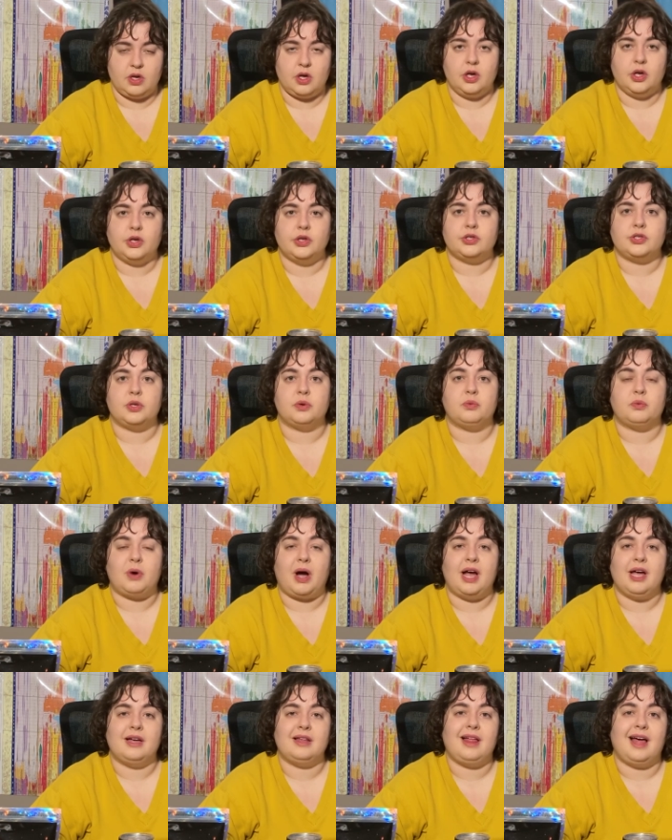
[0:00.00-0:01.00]
so
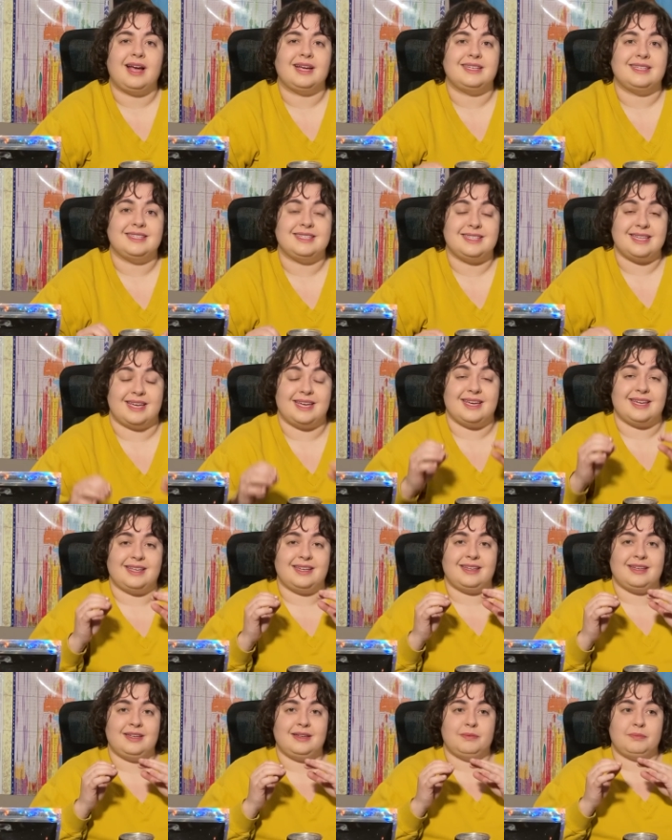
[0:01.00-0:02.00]
while I
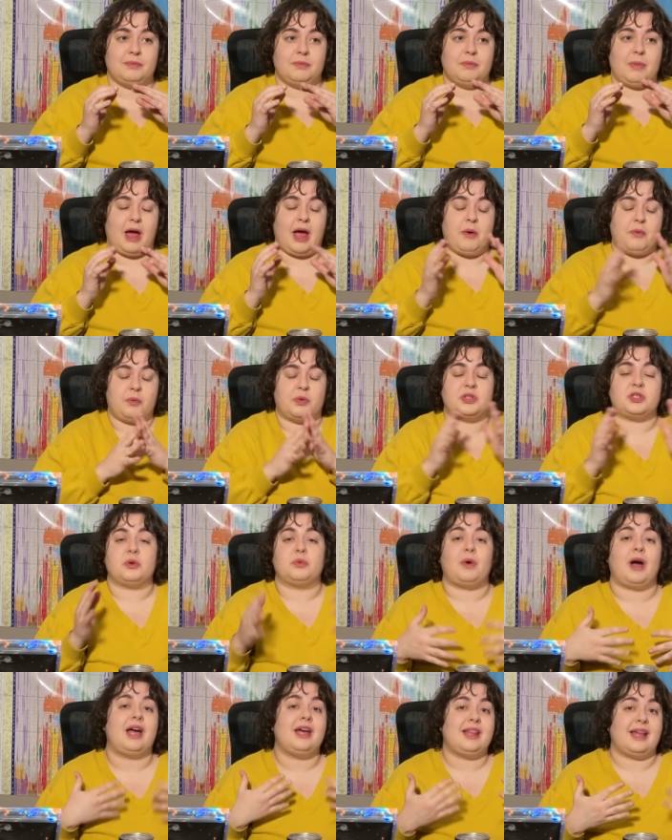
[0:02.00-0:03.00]
did so
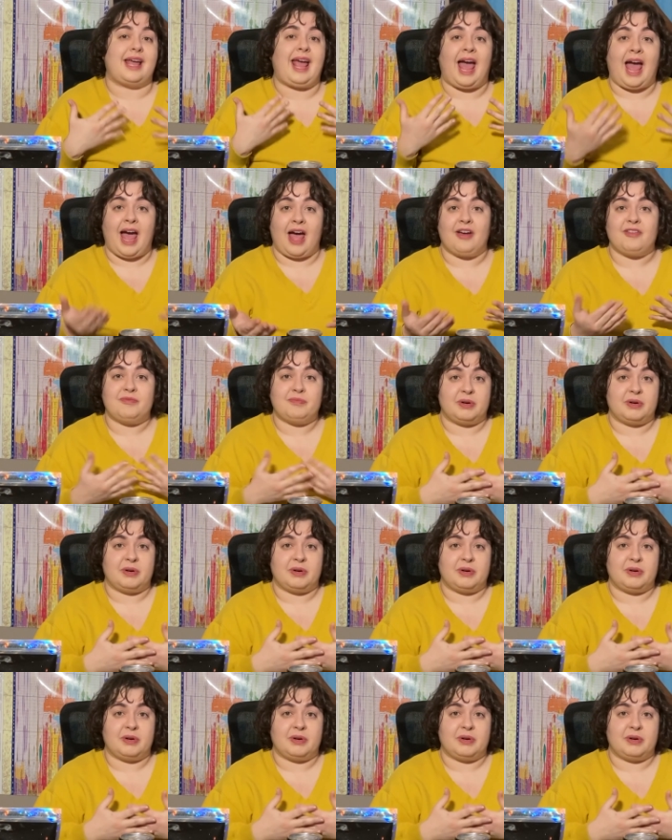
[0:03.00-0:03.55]
while I have